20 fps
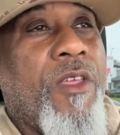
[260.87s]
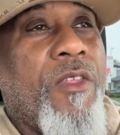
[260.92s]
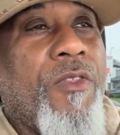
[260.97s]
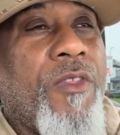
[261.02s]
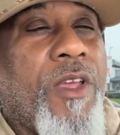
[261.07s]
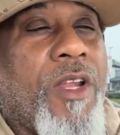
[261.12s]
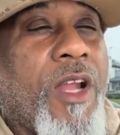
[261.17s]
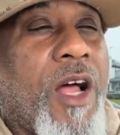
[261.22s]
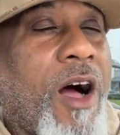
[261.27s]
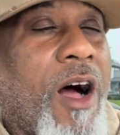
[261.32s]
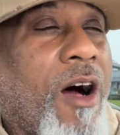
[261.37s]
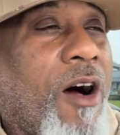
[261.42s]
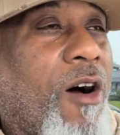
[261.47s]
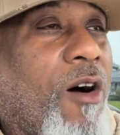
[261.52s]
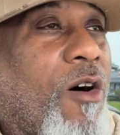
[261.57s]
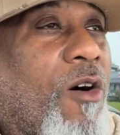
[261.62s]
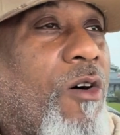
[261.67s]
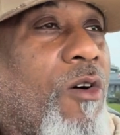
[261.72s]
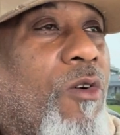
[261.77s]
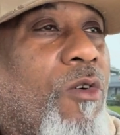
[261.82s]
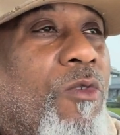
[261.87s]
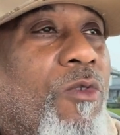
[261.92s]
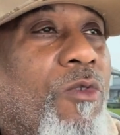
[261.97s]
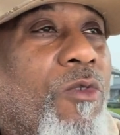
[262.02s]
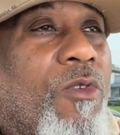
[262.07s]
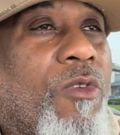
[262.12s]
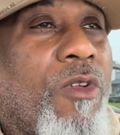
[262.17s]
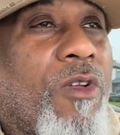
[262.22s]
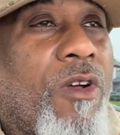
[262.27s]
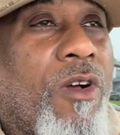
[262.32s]
than all
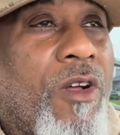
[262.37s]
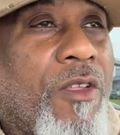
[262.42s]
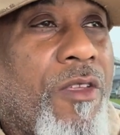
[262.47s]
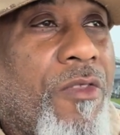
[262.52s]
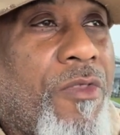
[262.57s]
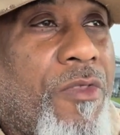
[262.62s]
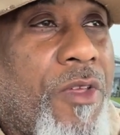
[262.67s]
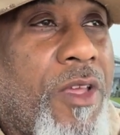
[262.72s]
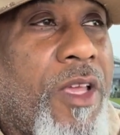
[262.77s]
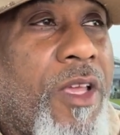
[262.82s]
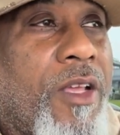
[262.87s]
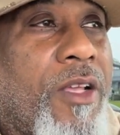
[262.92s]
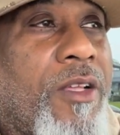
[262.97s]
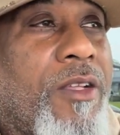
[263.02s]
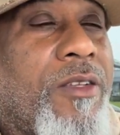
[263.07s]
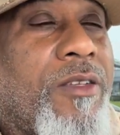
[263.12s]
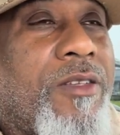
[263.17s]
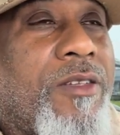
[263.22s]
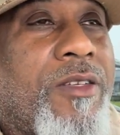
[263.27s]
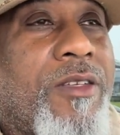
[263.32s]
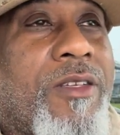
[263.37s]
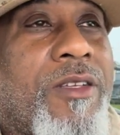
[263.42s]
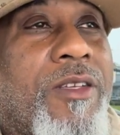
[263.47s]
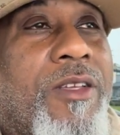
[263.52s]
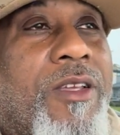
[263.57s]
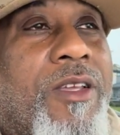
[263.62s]
other things